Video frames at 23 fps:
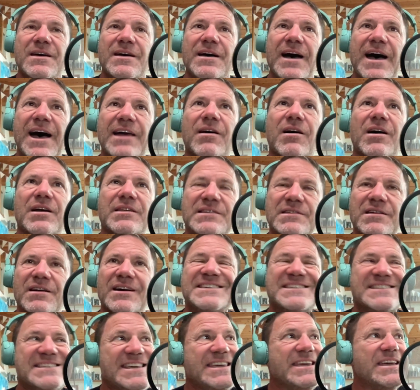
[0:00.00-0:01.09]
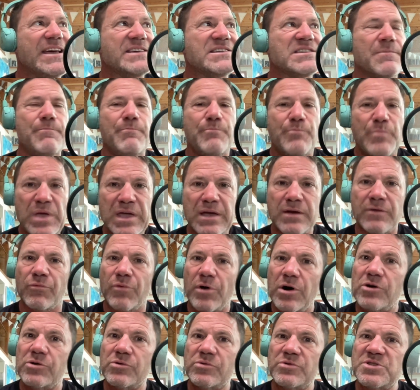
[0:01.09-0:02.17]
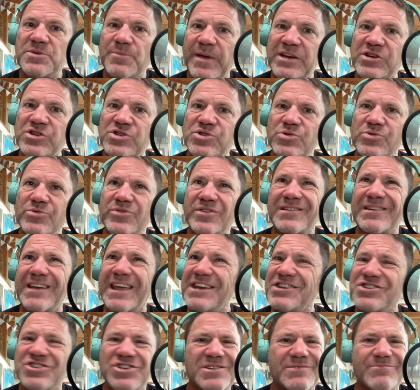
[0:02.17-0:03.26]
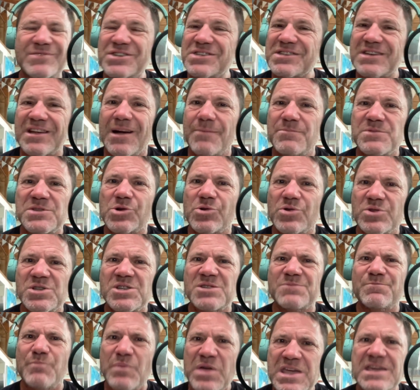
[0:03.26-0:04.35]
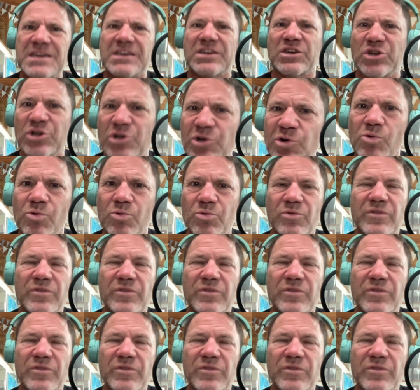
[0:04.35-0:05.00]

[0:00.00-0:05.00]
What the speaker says: And I see it as a big role to make sure that nature just comes across as being cool.